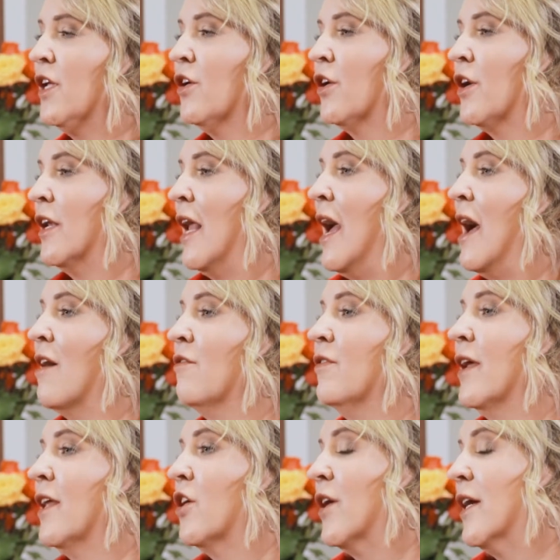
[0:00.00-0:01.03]
you're going to
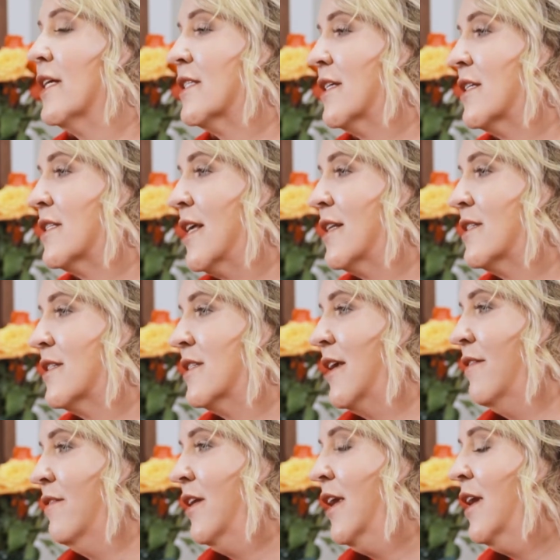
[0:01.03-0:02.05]
have increase in
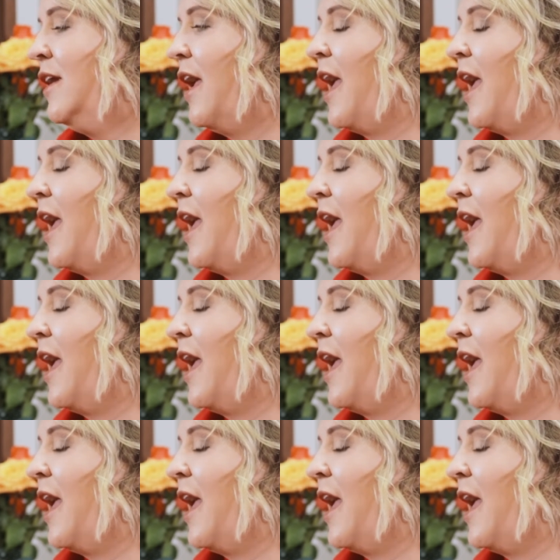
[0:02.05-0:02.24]
sensitivity